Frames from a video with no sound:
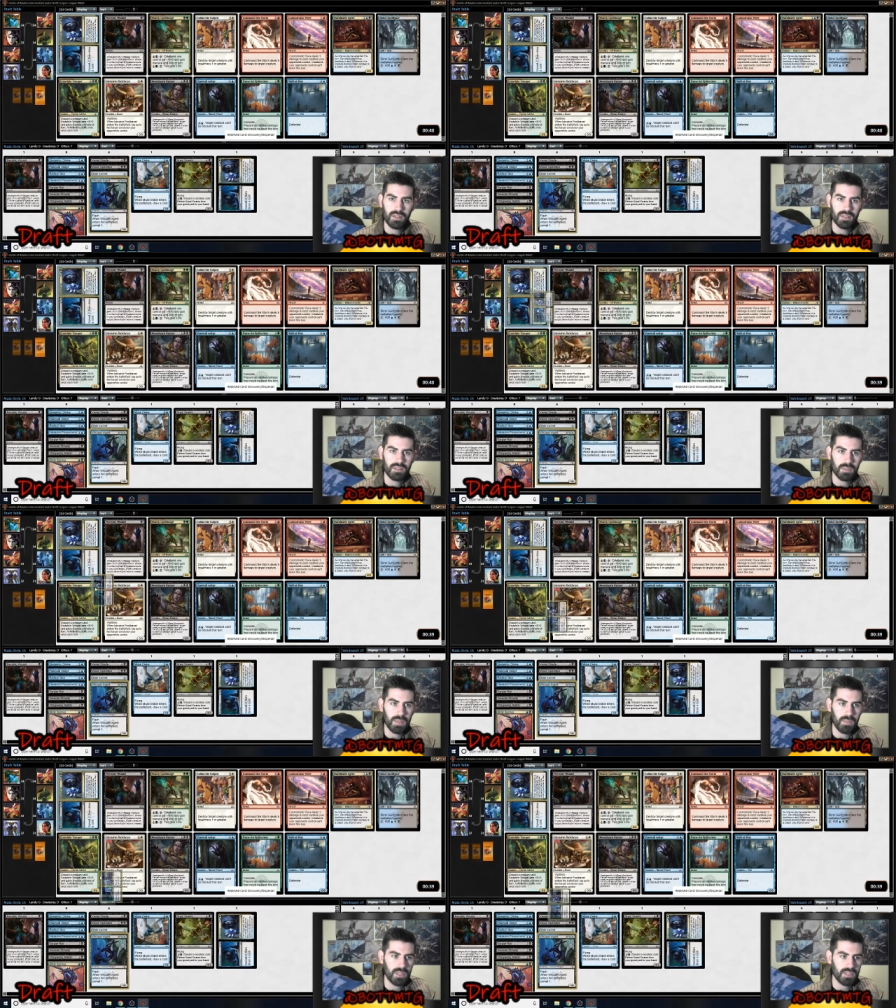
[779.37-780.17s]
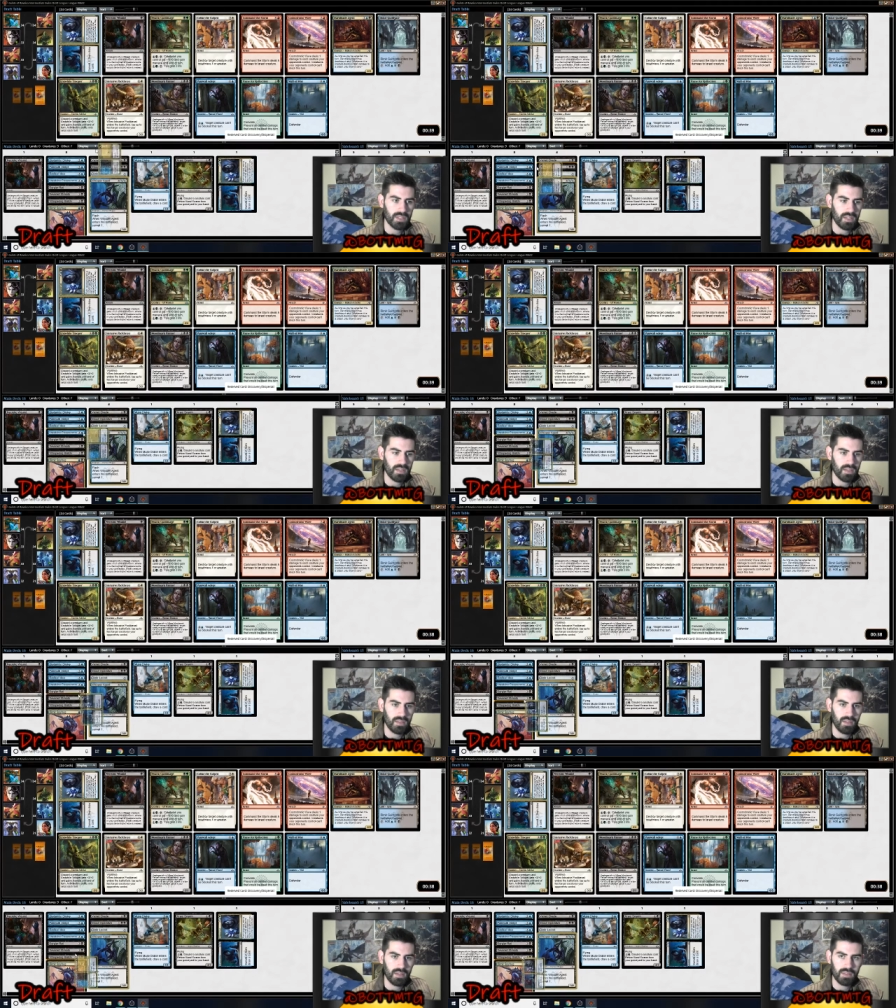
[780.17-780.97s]
So maybe I just take
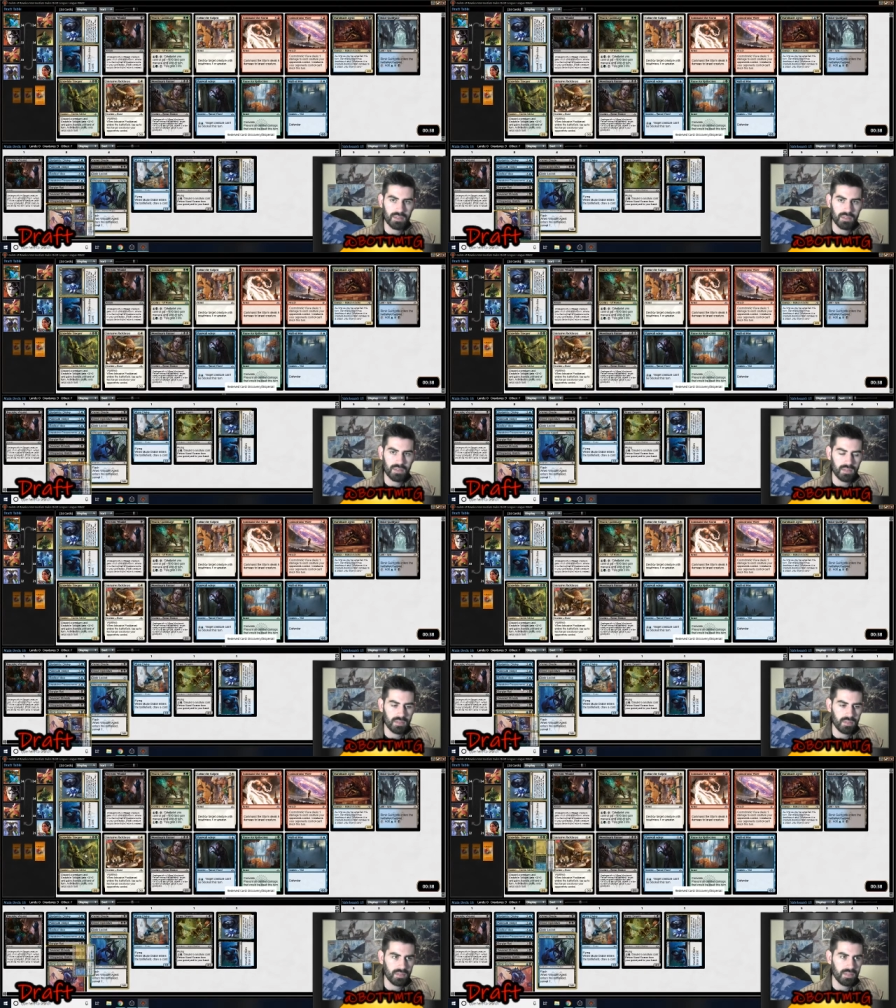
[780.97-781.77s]
this.